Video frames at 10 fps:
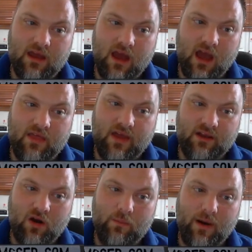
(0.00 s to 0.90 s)
and then
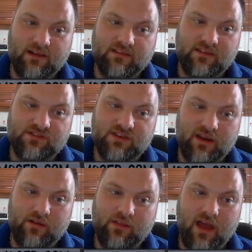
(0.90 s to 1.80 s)
go back to the
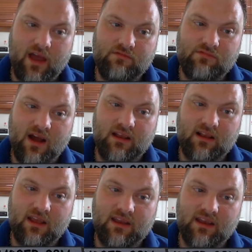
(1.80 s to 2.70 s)
channel there, right
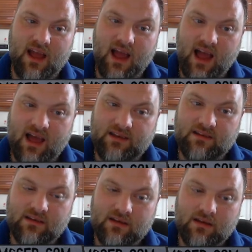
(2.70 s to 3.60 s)
click and add,
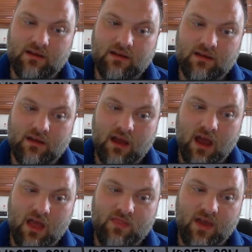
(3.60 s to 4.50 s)

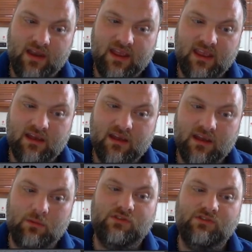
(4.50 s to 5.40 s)
and then here
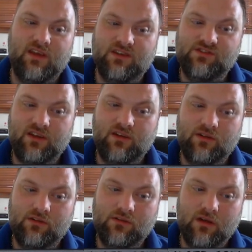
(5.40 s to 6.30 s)
it would say
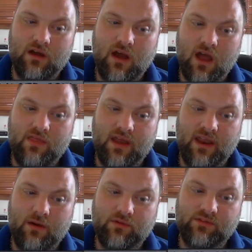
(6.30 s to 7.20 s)
channel, and then
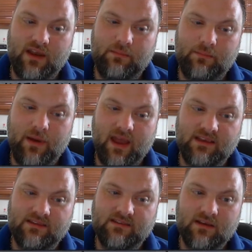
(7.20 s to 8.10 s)
I would then
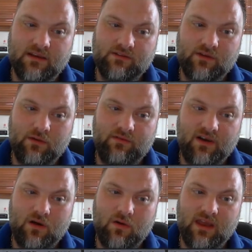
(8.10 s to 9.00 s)
paste. So if I
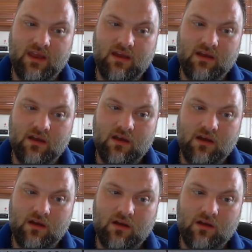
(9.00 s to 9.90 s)
go here,
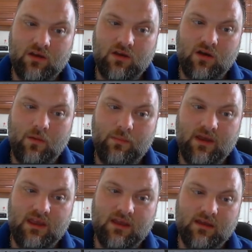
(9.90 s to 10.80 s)

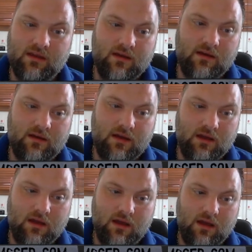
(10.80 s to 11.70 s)
copy,
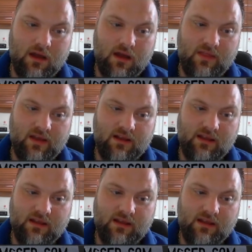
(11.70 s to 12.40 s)
and then click